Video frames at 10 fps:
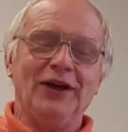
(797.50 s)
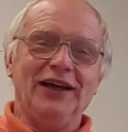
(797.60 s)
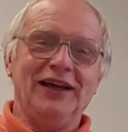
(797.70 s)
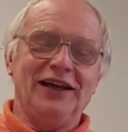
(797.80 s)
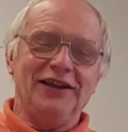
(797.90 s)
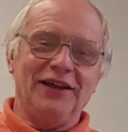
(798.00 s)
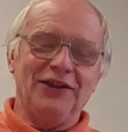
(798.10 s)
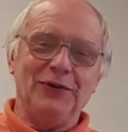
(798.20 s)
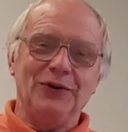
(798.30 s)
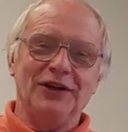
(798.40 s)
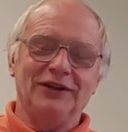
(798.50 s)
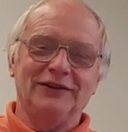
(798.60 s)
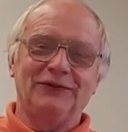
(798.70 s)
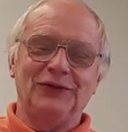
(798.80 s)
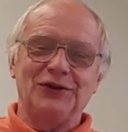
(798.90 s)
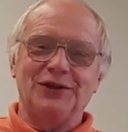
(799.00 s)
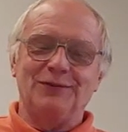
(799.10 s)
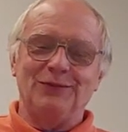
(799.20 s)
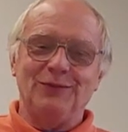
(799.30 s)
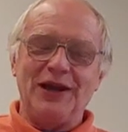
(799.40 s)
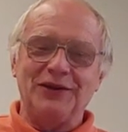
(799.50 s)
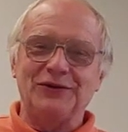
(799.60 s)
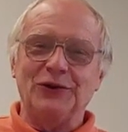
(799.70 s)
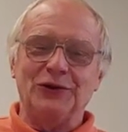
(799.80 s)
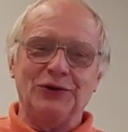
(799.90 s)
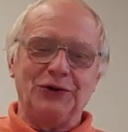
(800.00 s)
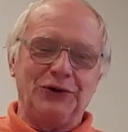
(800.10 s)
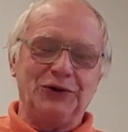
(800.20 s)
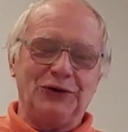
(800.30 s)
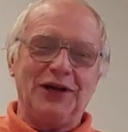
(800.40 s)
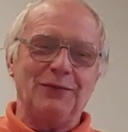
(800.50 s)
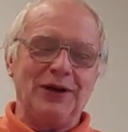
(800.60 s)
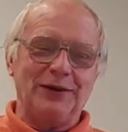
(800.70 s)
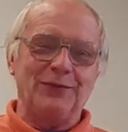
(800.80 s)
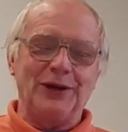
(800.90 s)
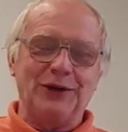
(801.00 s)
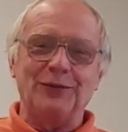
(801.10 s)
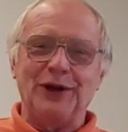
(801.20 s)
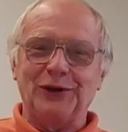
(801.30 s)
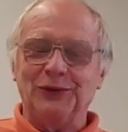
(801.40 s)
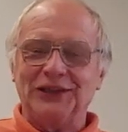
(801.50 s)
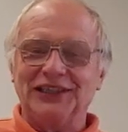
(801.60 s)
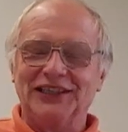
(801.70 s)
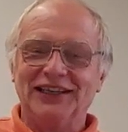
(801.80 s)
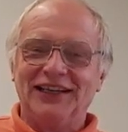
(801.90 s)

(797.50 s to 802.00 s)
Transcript: Well, I, I think when you first make a solar cooker, you're trying to make a bigger, better one.